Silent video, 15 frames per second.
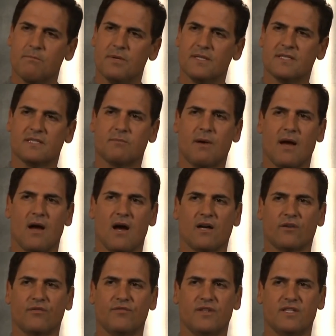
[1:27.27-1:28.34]
business
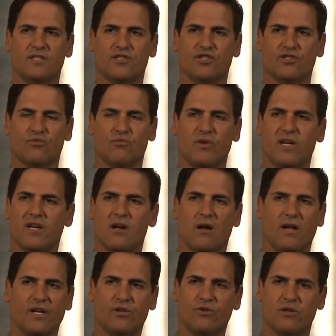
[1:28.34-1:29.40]
biographies and just reading
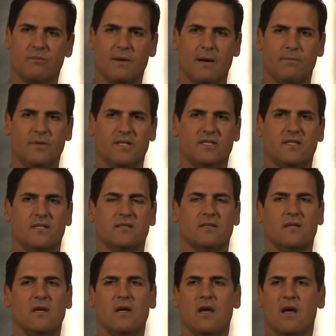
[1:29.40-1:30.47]
all I could about
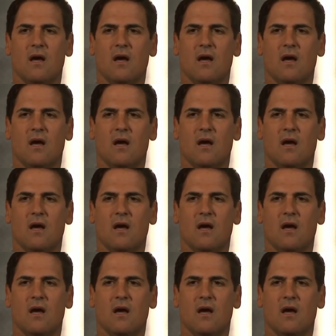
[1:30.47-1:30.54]
business.